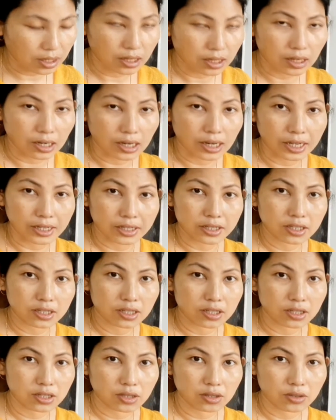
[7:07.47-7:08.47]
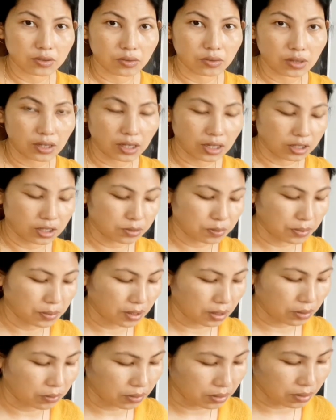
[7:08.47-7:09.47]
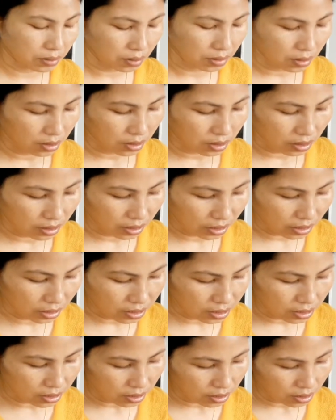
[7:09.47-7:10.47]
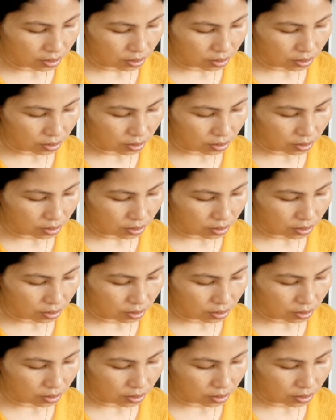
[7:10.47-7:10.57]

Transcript: lens as per our need.